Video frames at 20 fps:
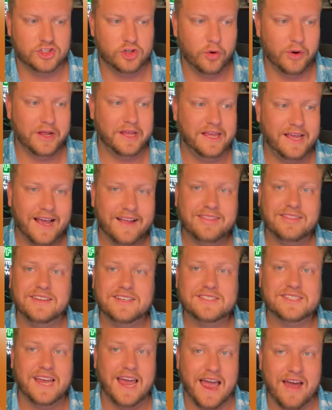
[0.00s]
So to get
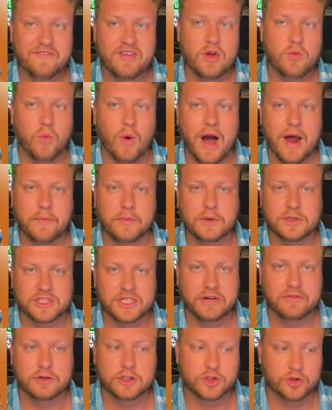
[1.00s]
this heavy wide
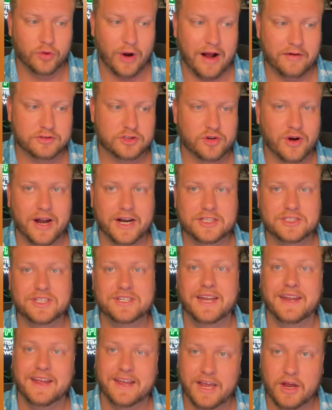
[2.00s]
receiver draft strategy
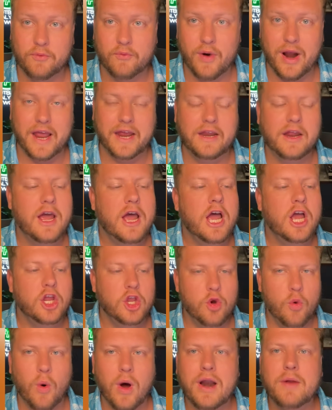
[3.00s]
to hit right,
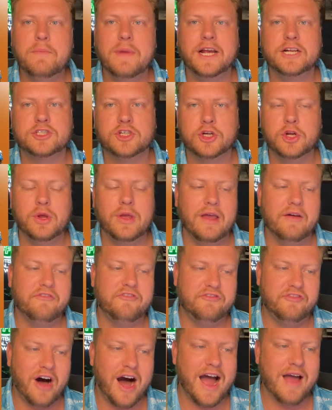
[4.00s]
you want to make sure you get
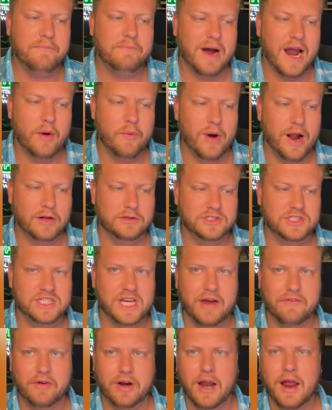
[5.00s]
5 by round
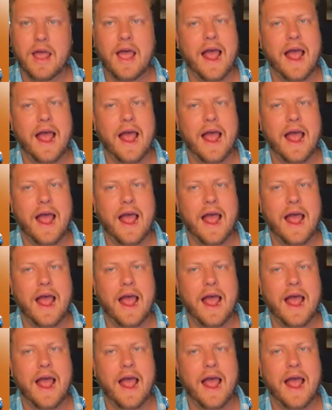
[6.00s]
7.